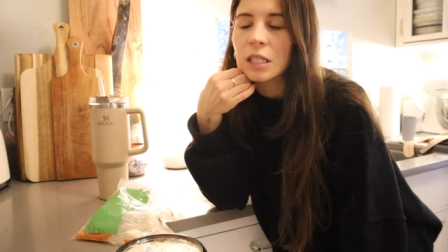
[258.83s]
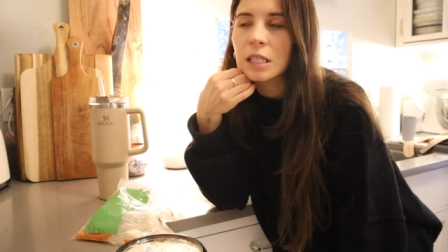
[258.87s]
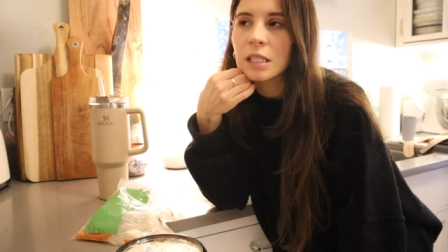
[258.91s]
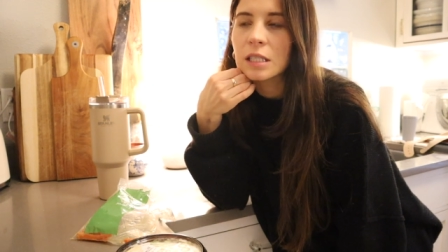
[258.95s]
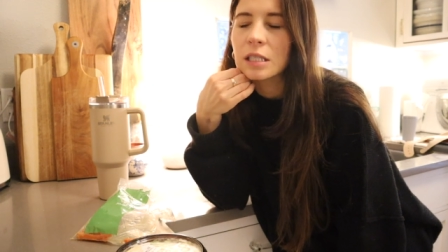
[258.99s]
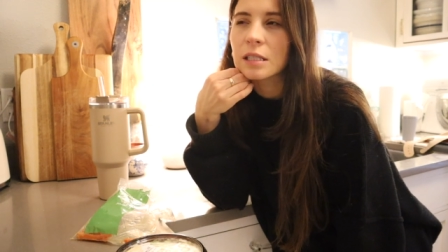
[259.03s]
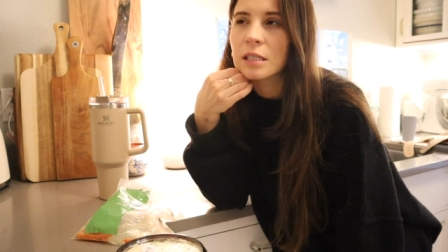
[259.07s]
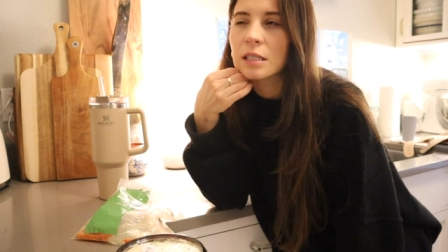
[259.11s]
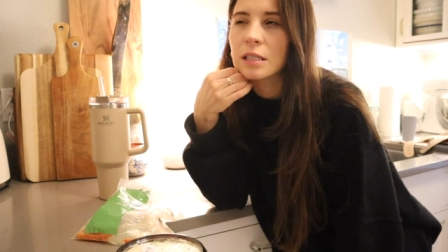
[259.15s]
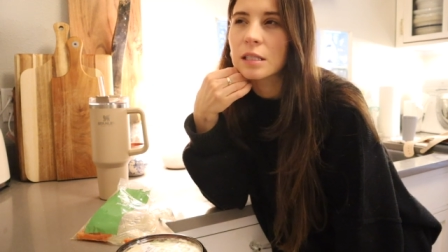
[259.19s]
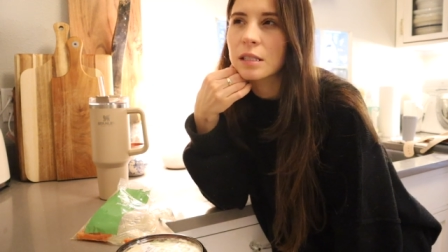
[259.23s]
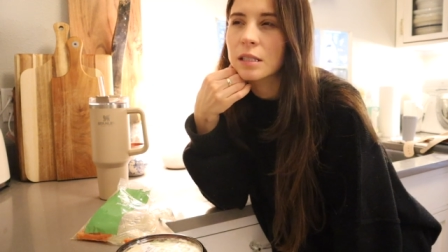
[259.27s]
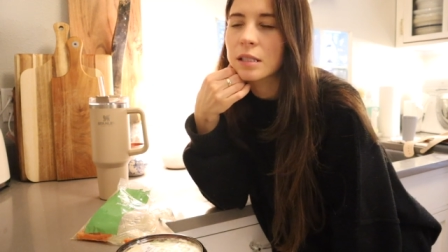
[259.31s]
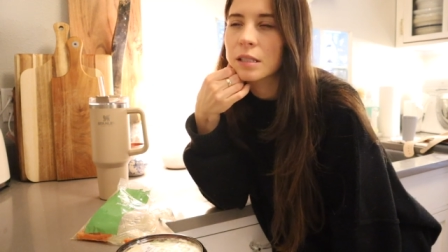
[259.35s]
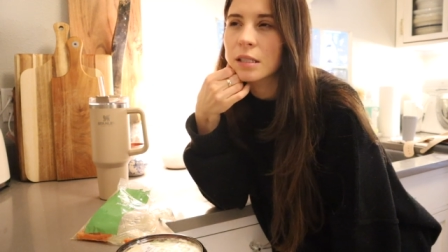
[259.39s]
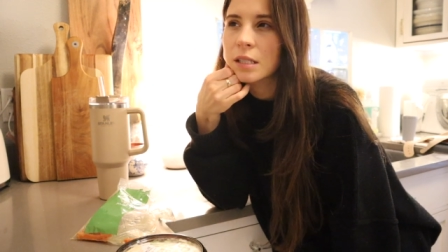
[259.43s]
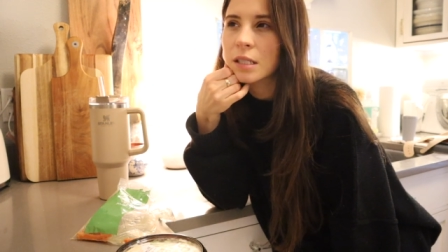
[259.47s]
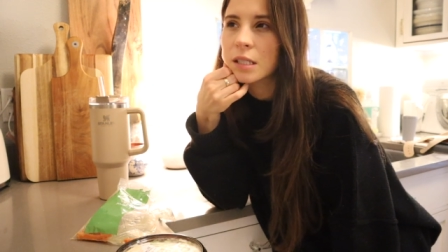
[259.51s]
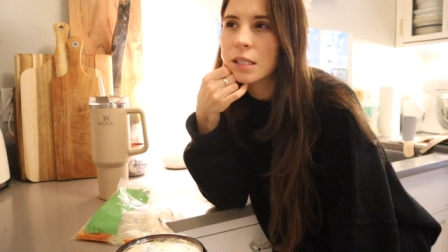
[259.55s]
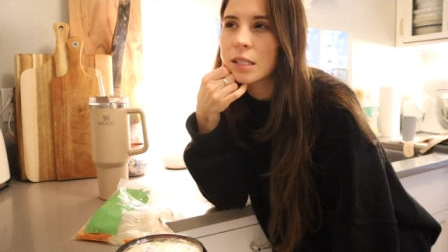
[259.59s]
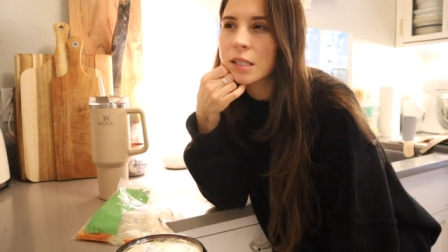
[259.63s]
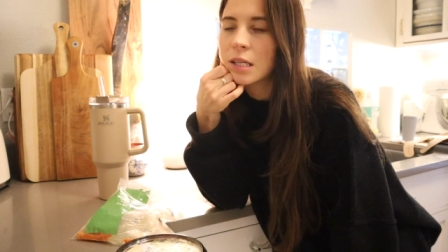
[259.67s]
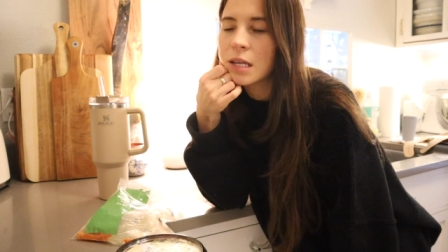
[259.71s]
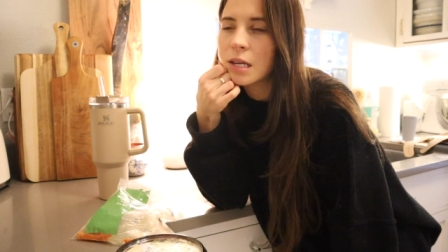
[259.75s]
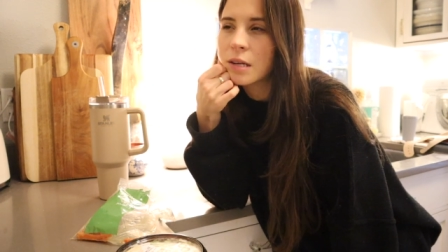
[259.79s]
He's
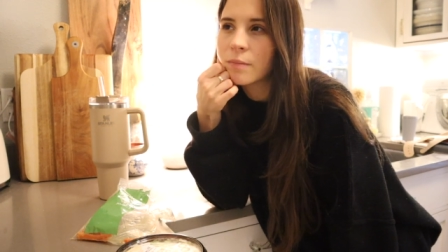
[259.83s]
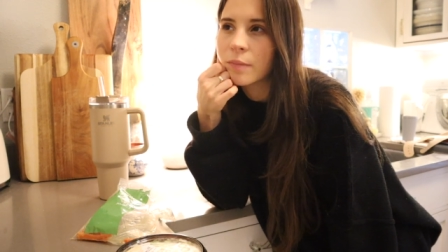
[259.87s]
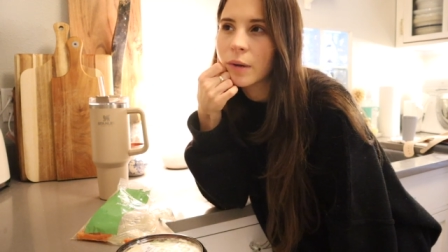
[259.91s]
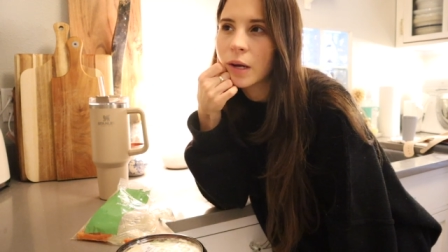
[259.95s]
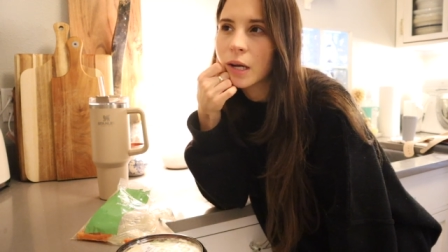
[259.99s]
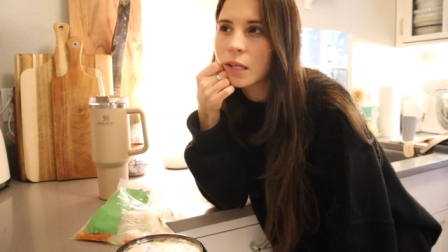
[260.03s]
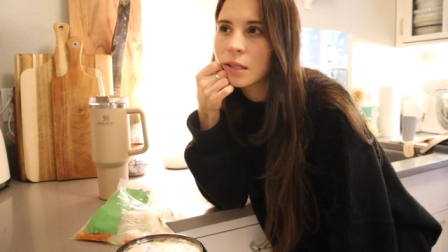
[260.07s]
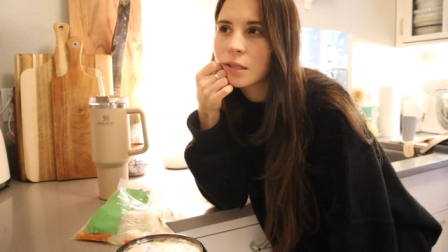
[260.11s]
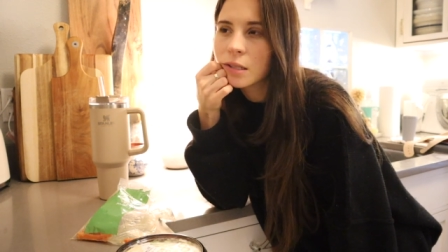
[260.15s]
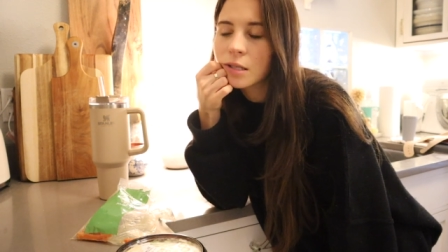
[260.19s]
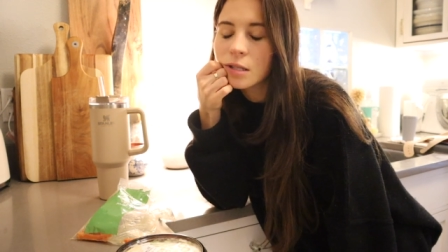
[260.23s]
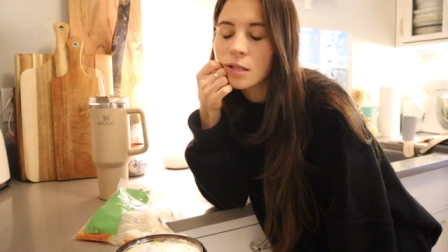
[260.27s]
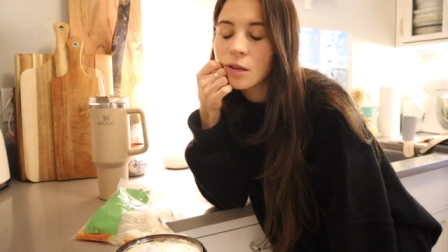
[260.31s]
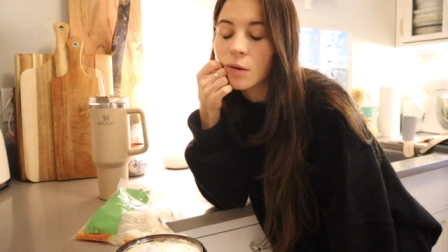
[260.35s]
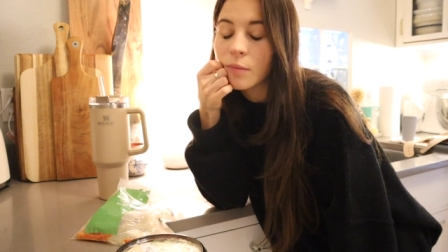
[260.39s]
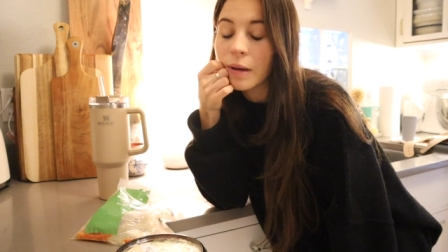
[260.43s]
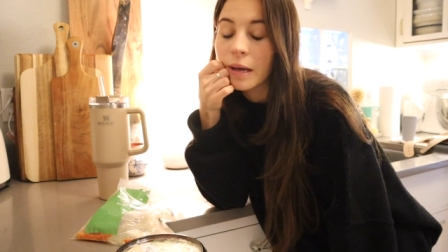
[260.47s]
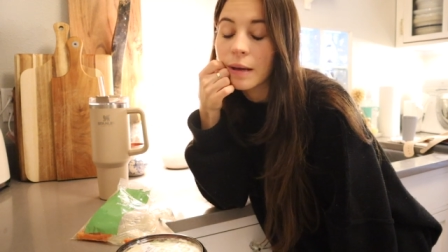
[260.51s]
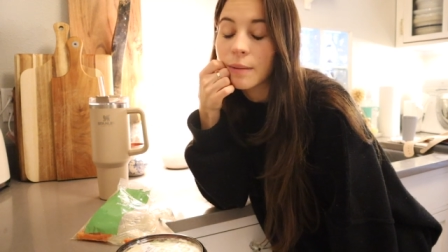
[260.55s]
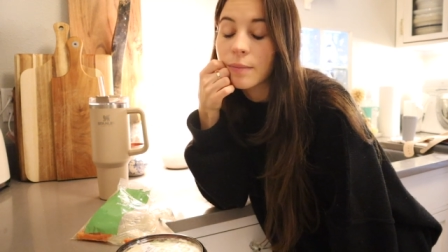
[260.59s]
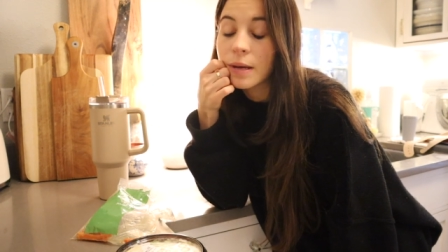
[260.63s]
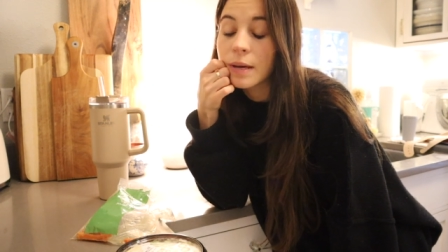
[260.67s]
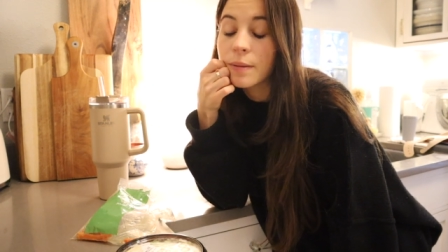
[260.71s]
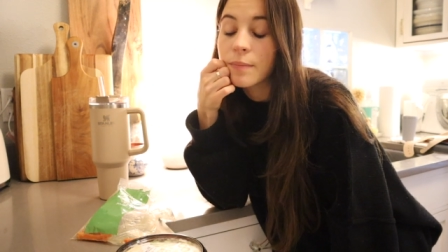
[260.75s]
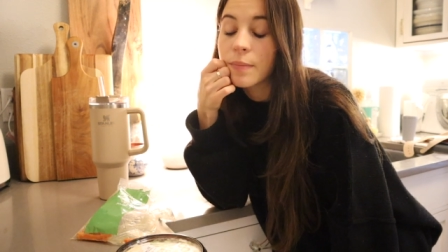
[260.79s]
16 months, so
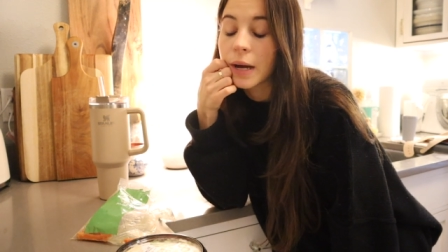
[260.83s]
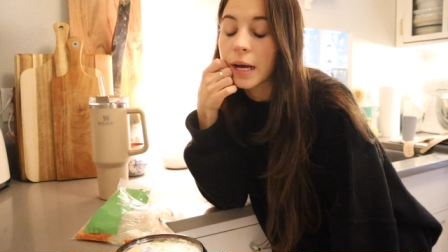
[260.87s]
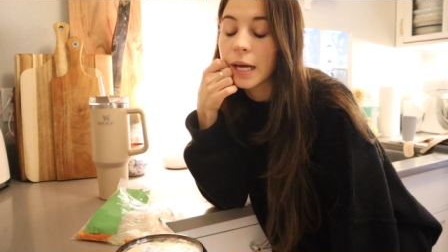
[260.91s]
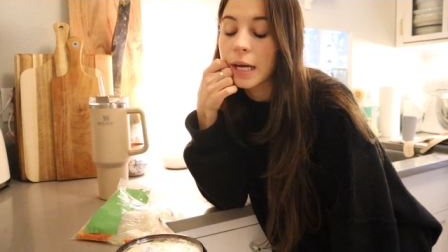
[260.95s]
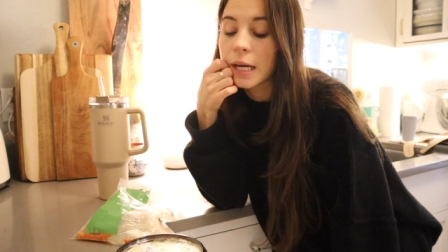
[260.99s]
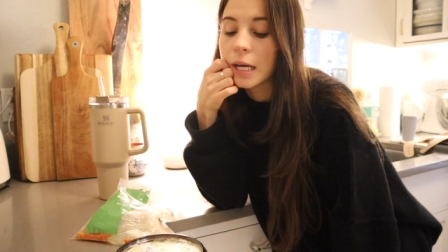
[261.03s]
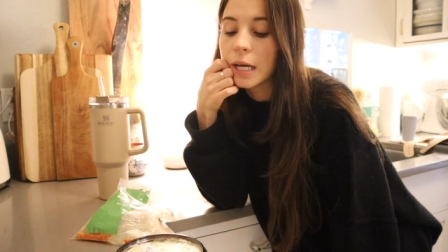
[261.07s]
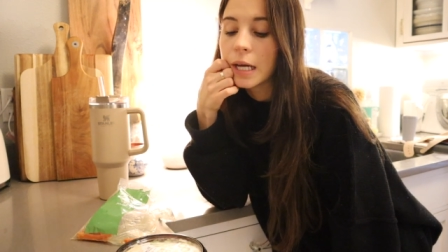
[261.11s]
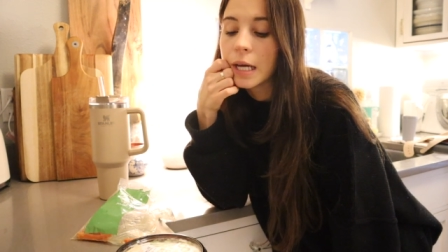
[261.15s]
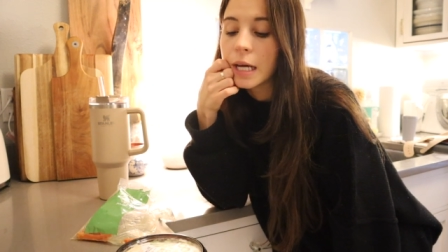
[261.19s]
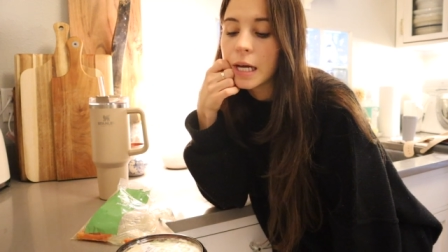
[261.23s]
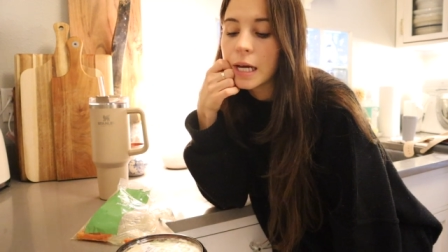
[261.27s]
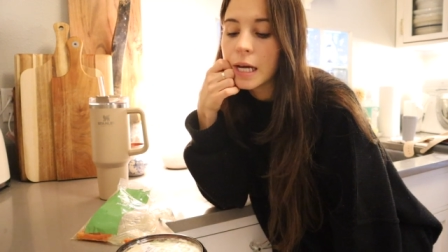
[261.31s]
maybe, but